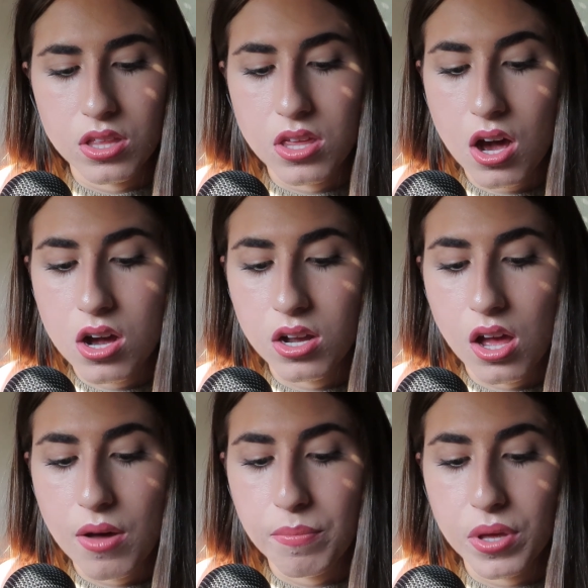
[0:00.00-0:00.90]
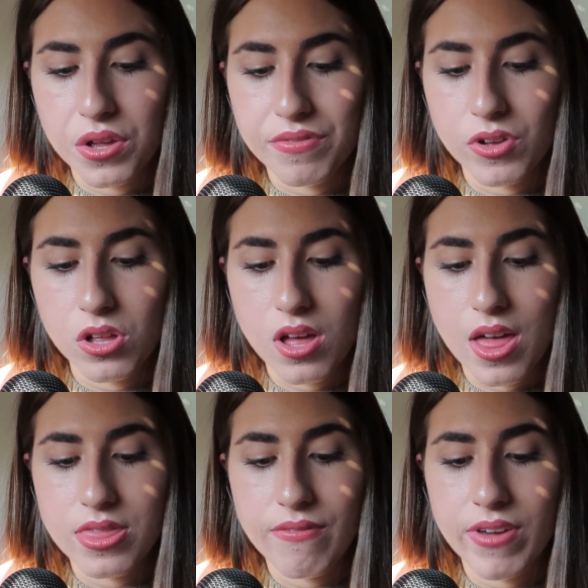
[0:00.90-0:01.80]
young, beautiful,
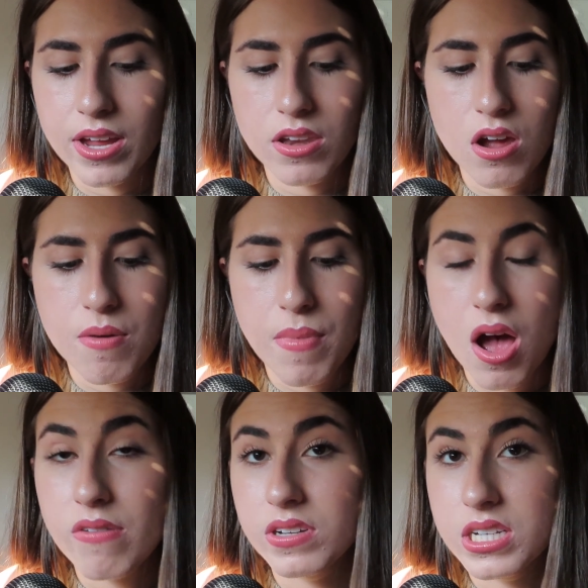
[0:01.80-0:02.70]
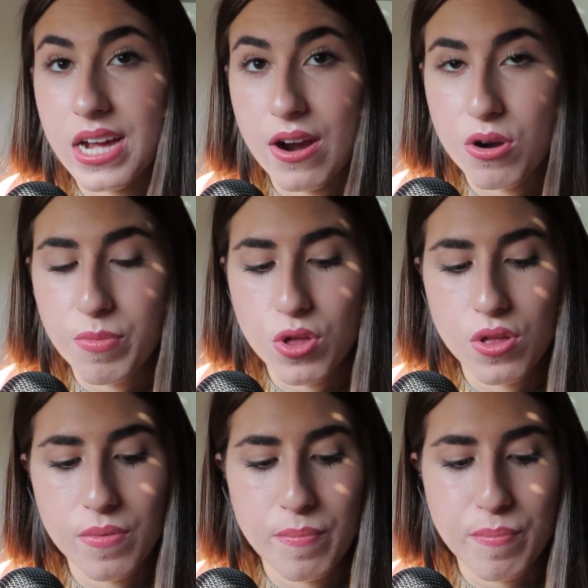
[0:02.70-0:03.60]
and the victim of a
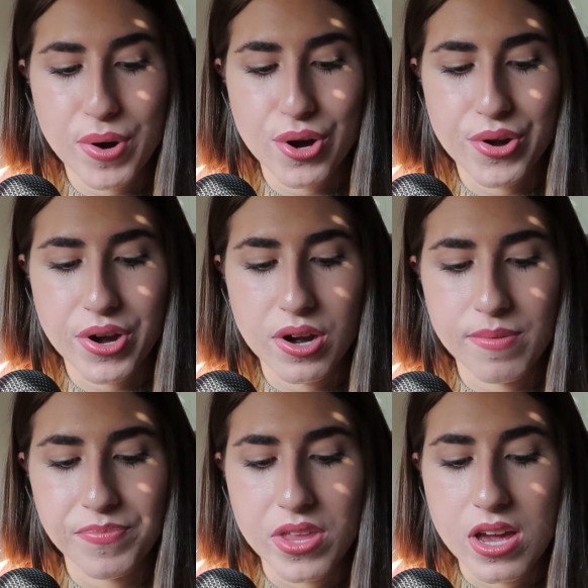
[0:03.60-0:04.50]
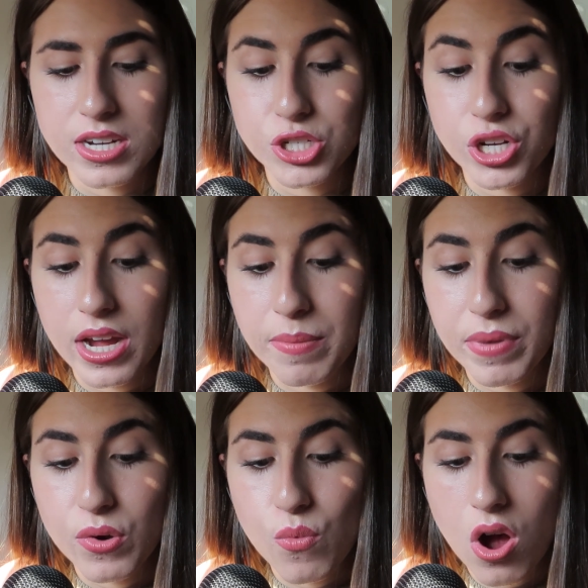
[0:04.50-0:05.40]
terrible murder. She had
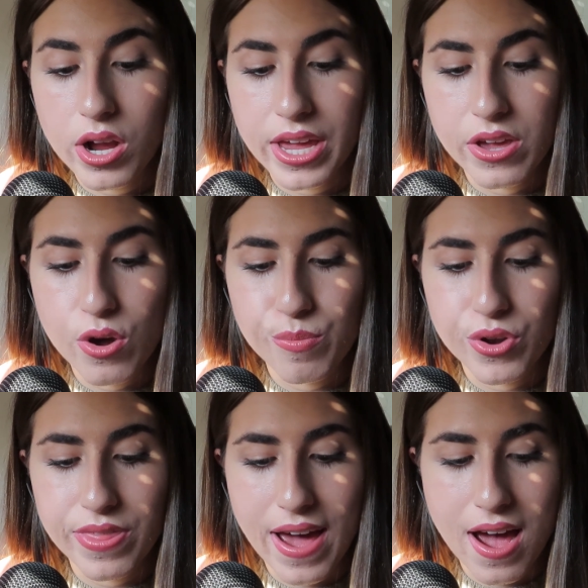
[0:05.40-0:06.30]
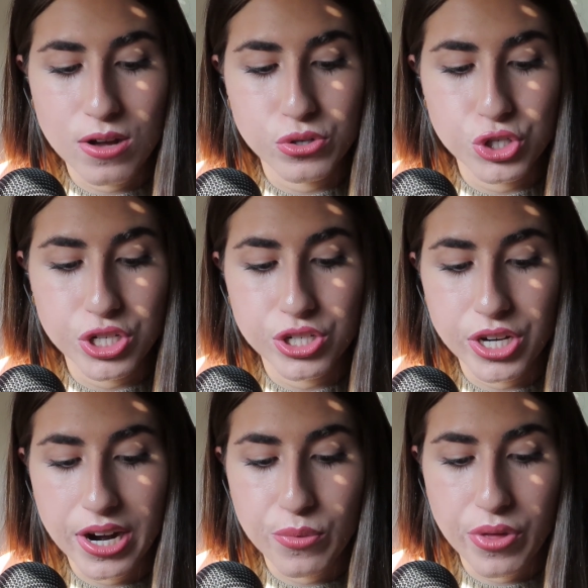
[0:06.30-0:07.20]
been walking home to the house she
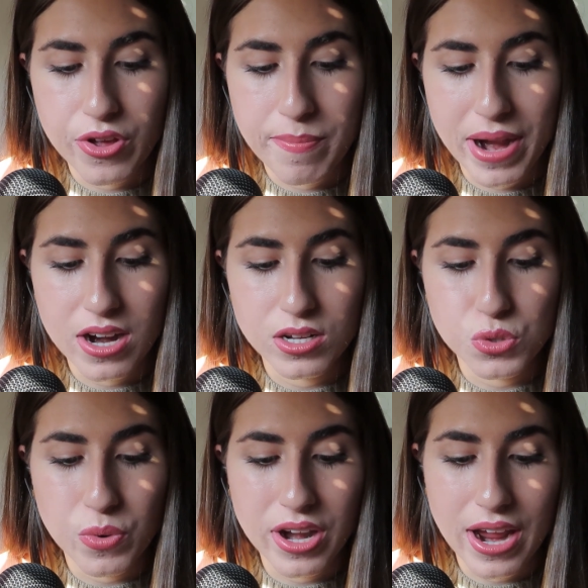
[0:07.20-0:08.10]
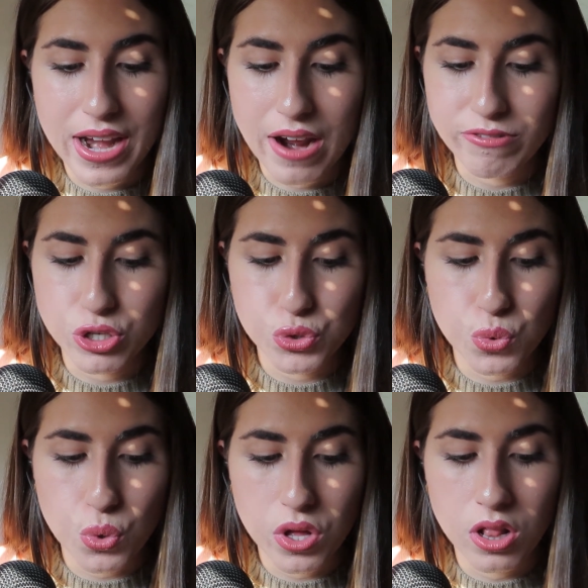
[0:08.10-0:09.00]
shared with her parents one night after
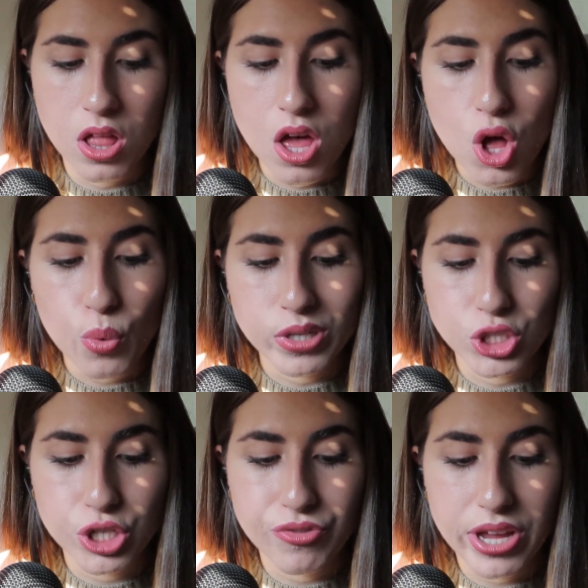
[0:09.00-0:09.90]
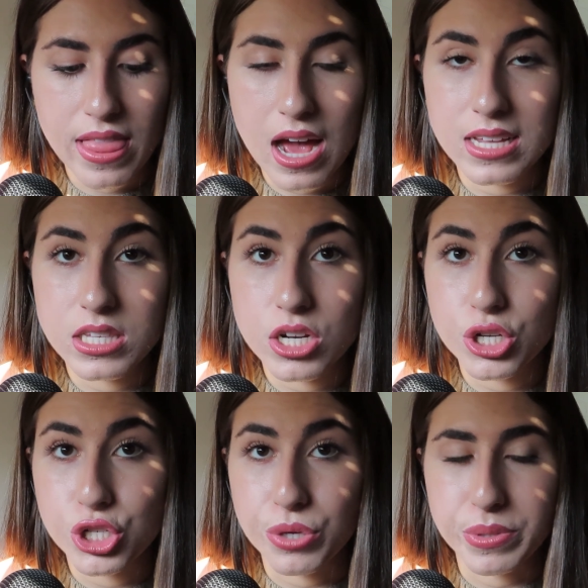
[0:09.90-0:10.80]
school when she realized
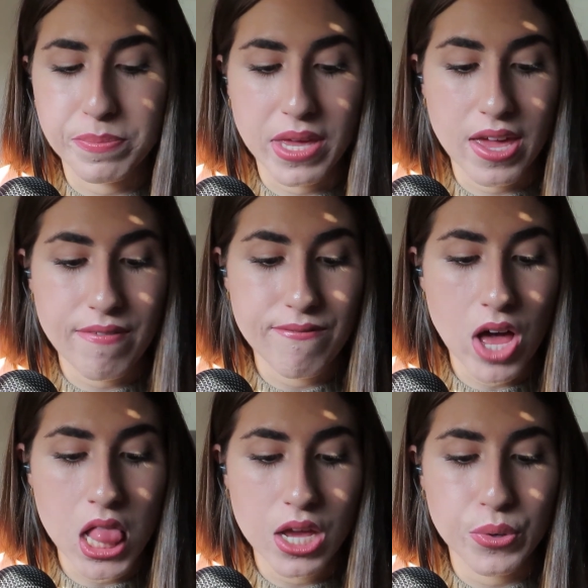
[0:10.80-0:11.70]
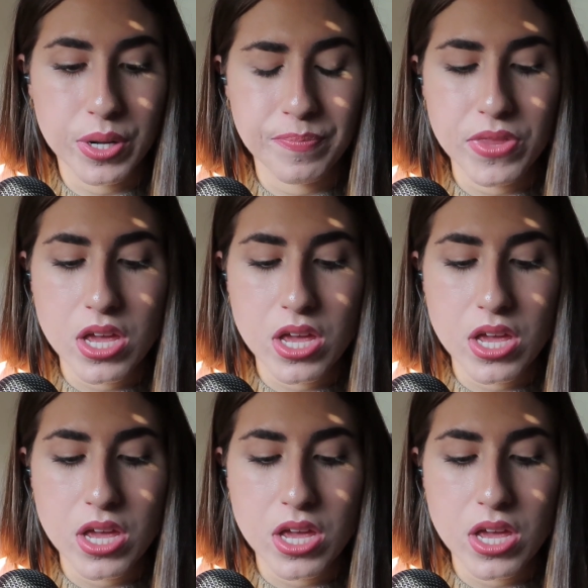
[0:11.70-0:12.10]
she was being followed.